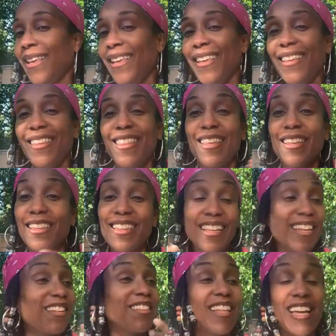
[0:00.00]
And then
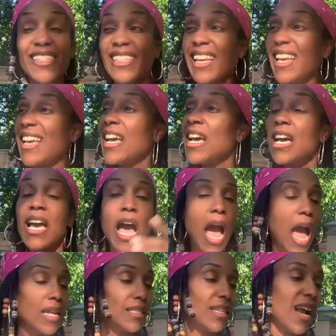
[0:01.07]
later that day,
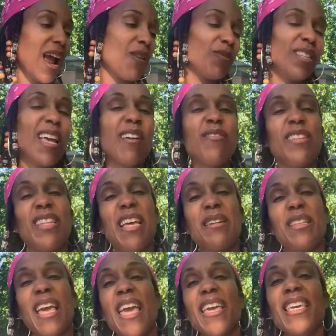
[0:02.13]
I was having like
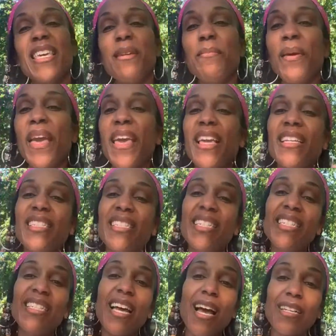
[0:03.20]
achy pains,
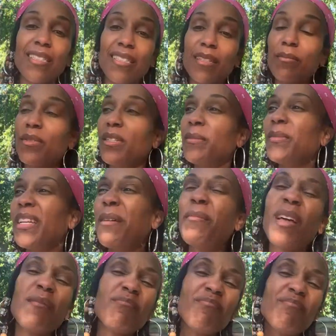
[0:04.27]
detox symptoms. And I'm like,